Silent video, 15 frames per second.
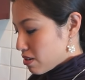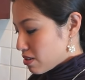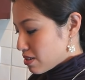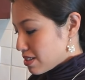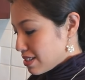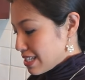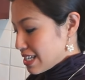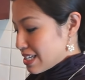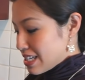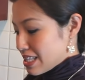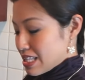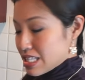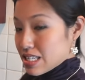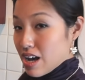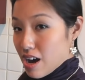sit
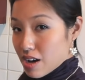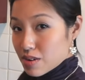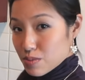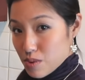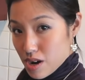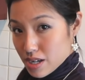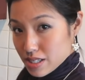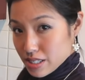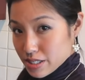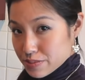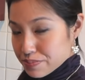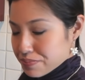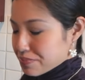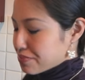in this hot water,